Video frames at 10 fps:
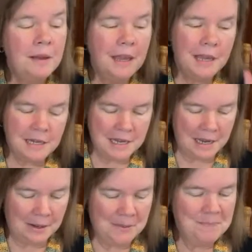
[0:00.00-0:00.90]

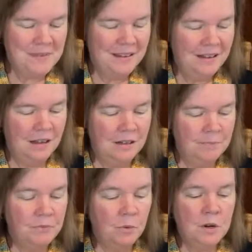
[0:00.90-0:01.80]
Anyhow,
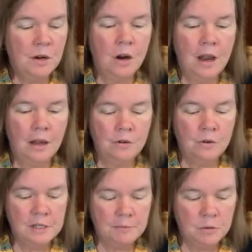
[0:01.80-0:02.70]
we are
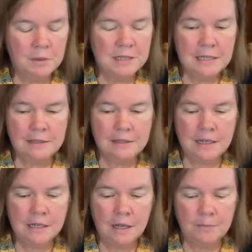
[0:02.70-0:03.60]
going to be
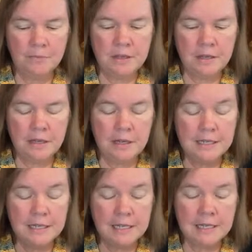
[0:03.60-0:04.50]
releasing the
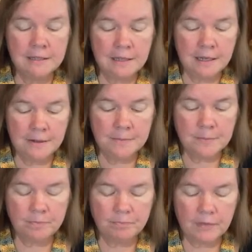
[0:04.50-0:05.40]
Easy,
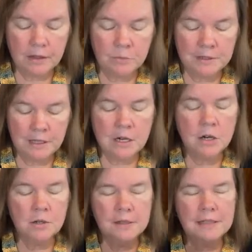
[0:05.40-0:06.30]
what did I
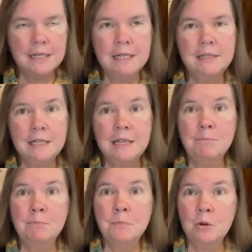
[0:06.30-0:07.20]
call this? Easy
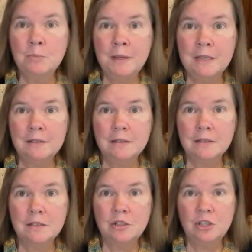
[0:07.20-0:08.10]
Mobius
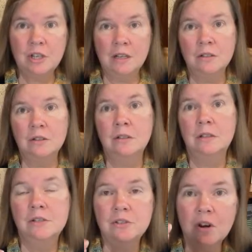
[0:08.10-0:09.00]
shell
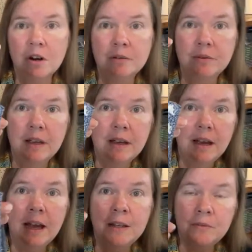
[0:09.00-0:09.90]
scarf.
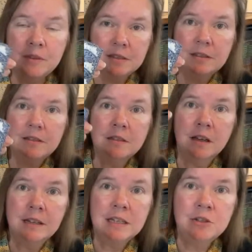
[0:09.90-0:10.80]
And this is
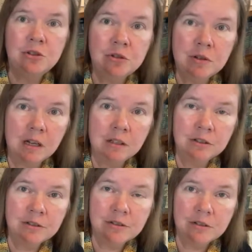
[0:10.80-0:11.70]
done in 2
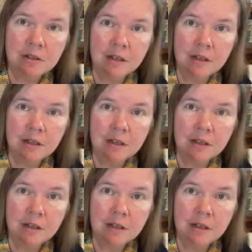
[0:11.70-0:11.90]
colors.